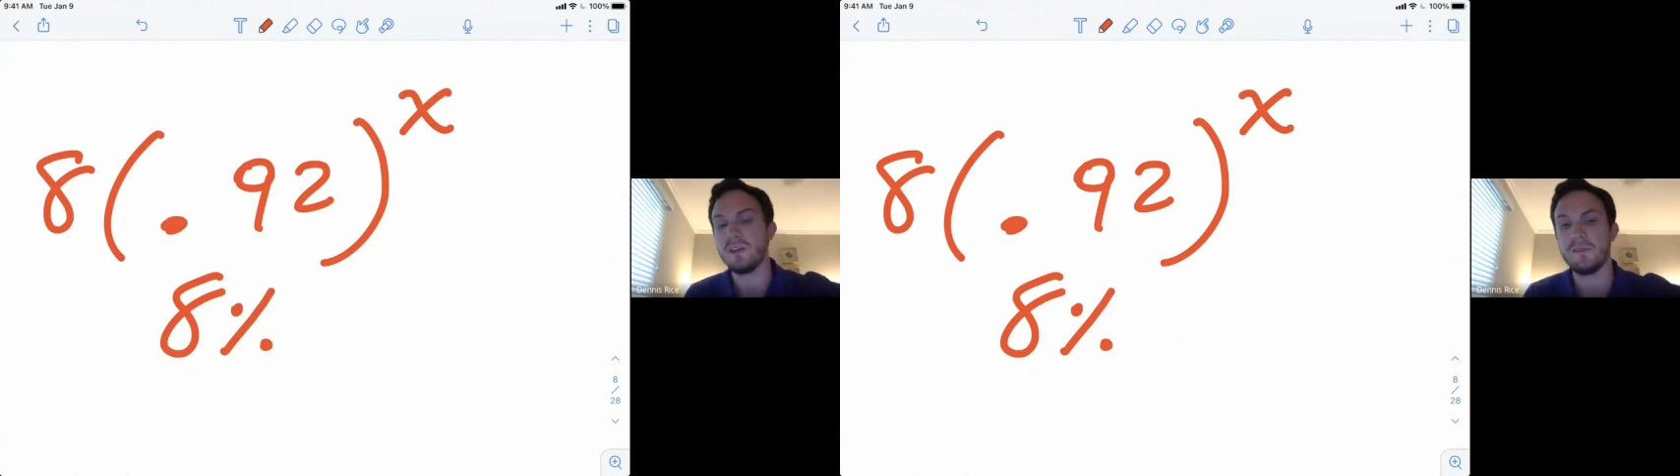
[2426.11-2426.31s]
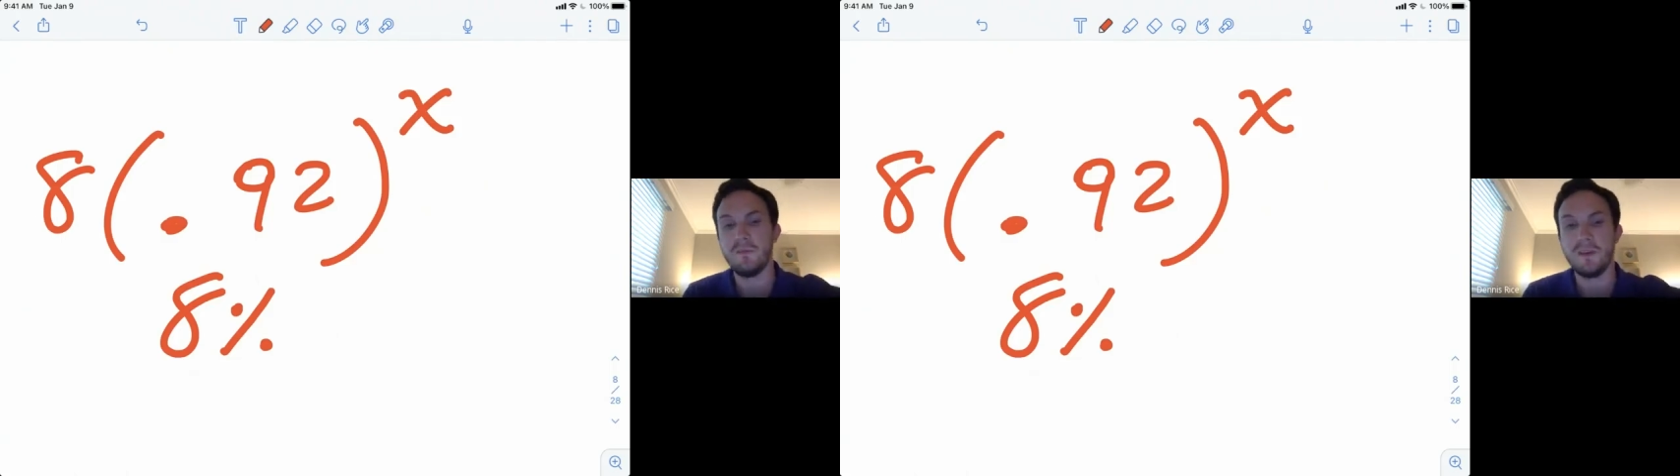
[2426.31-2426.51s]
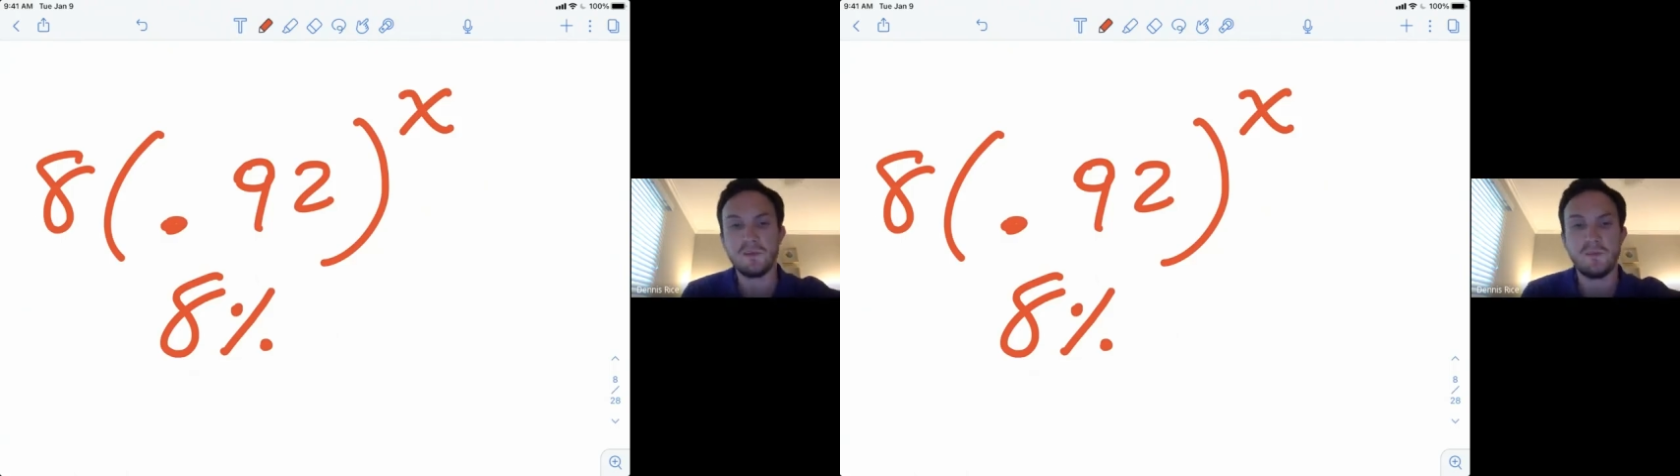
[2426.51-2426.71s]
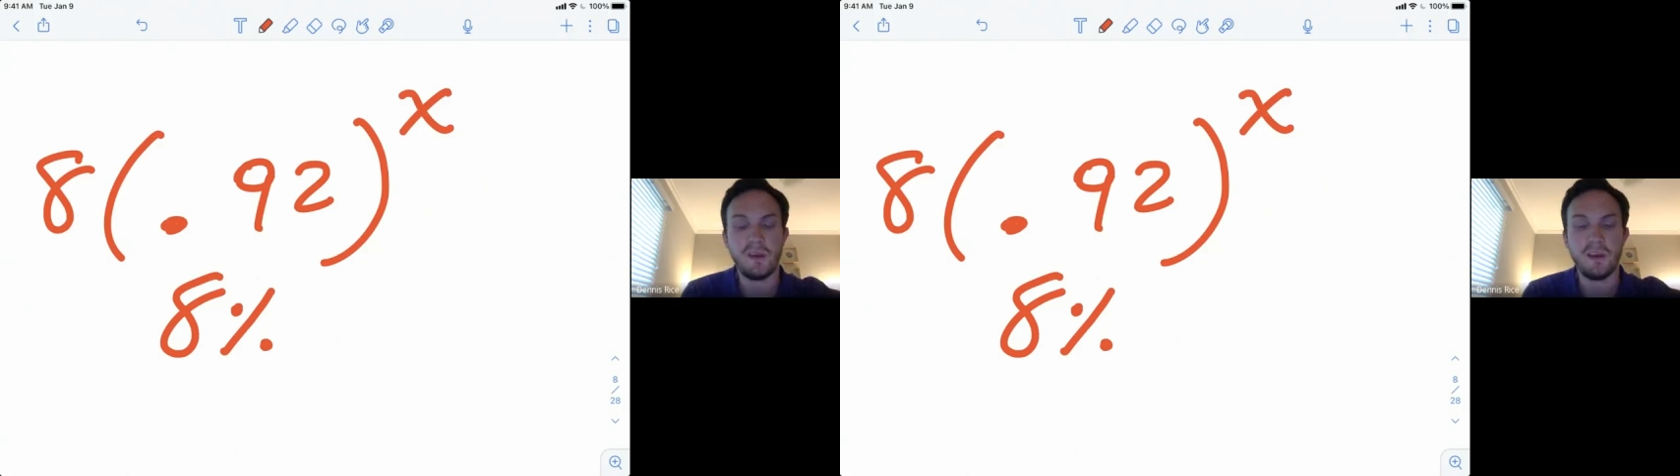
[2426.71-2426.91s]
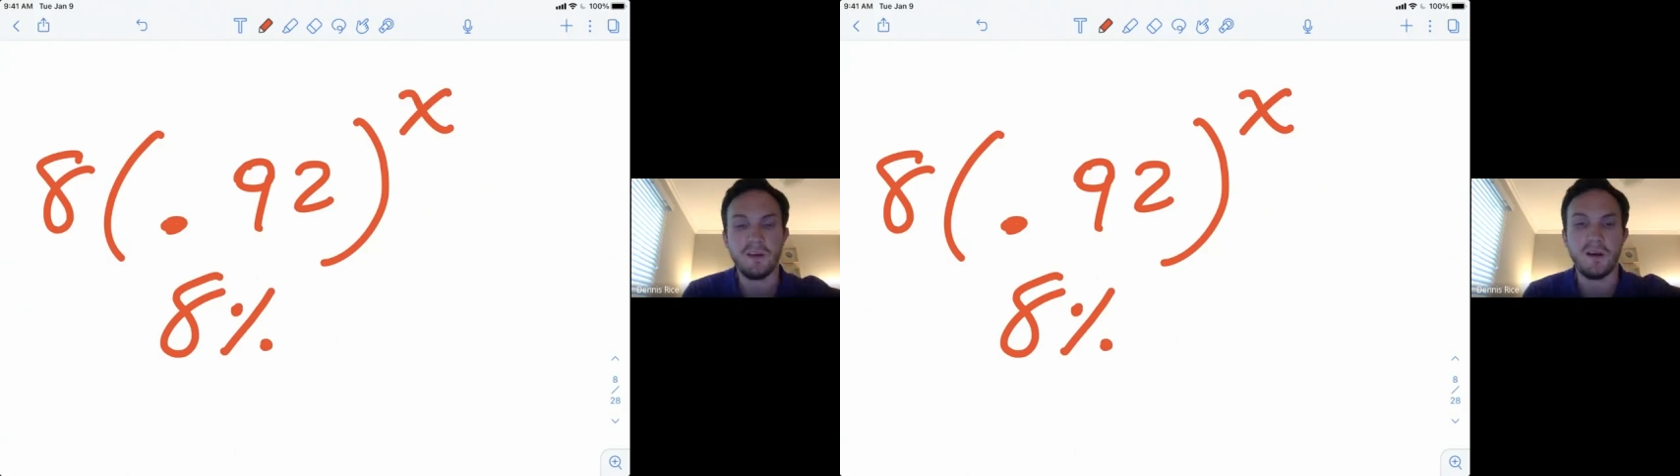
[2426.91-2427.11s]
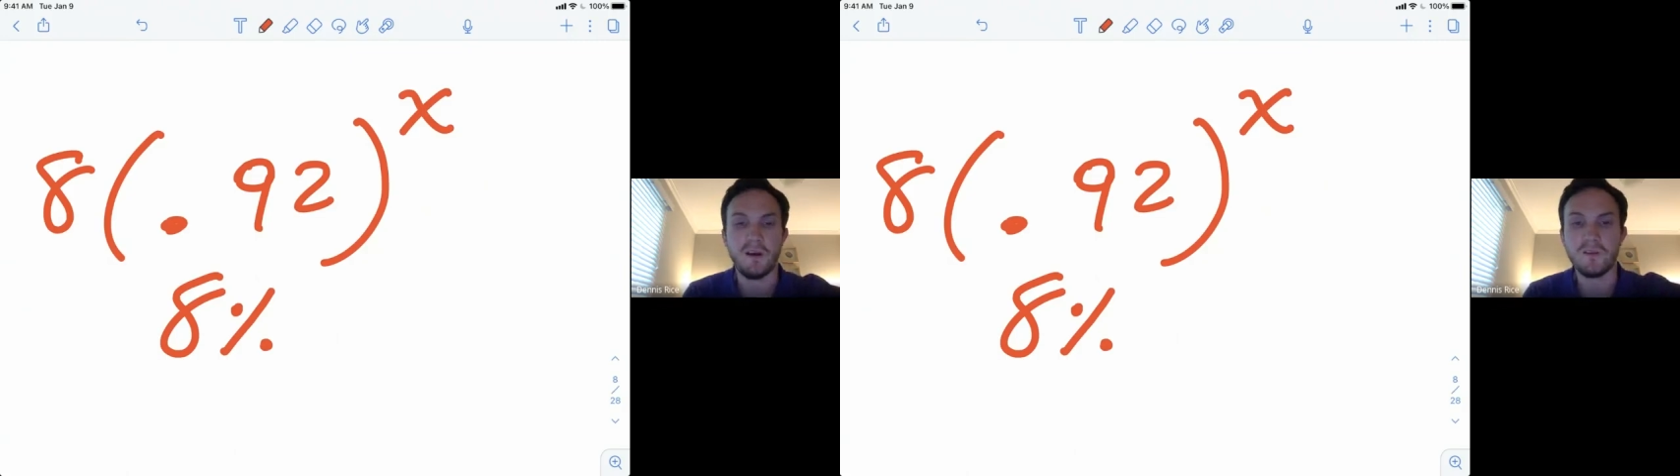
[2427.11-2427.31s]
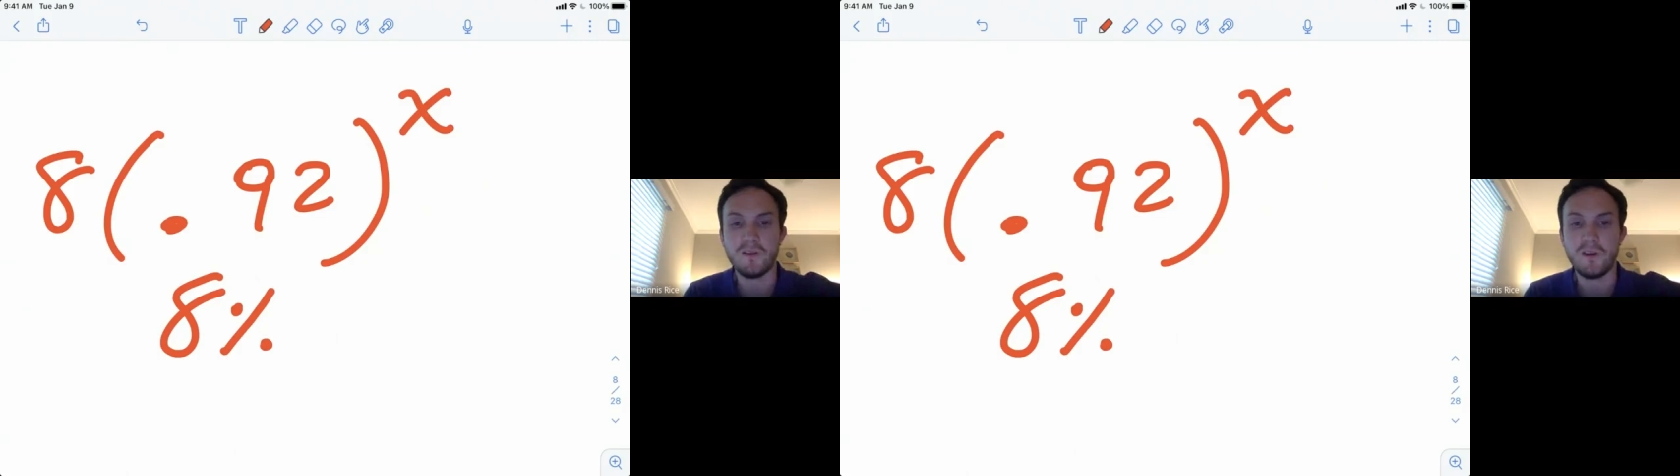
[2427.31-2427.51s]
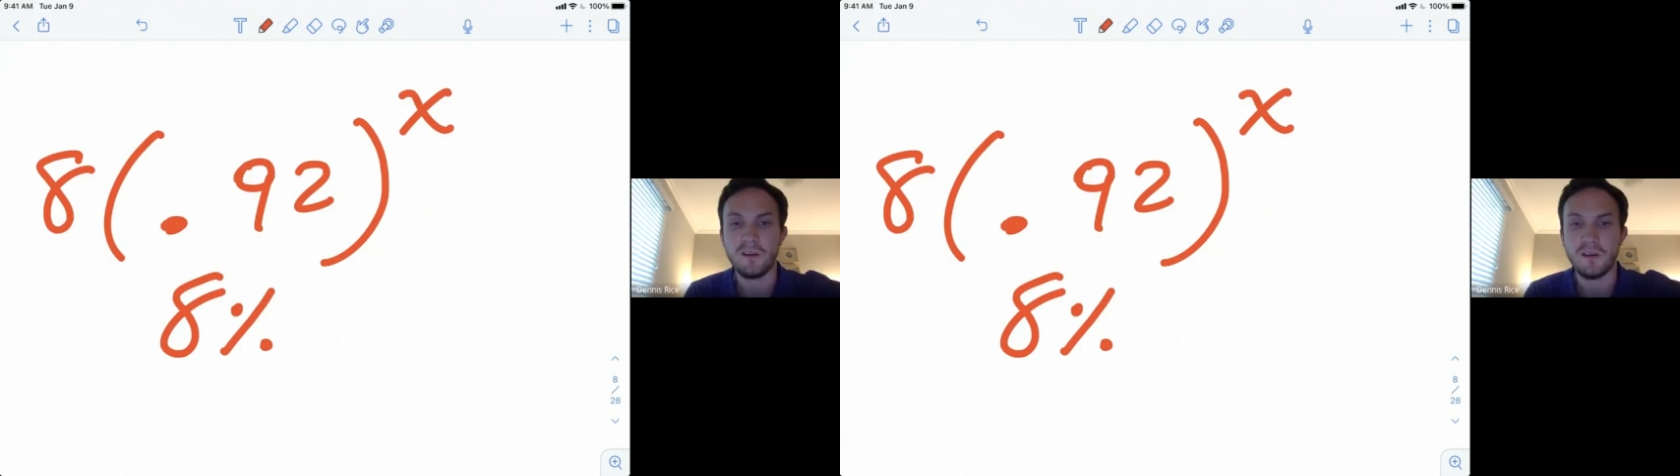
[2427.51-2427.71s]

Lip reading: from this being 100?